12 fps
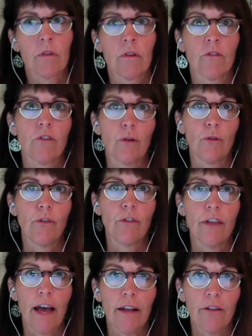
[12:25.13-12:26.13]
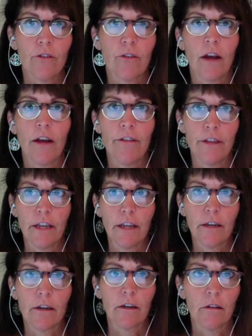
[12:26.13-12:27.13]
So that's, I
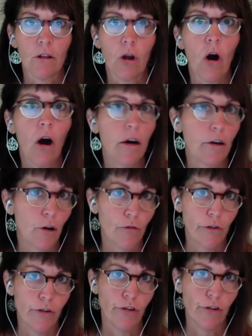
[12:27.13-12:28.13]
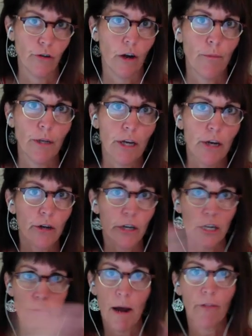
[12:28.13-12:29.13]
think, long overdue. I've been
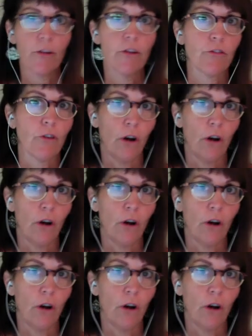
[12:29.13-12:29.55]
hearing about this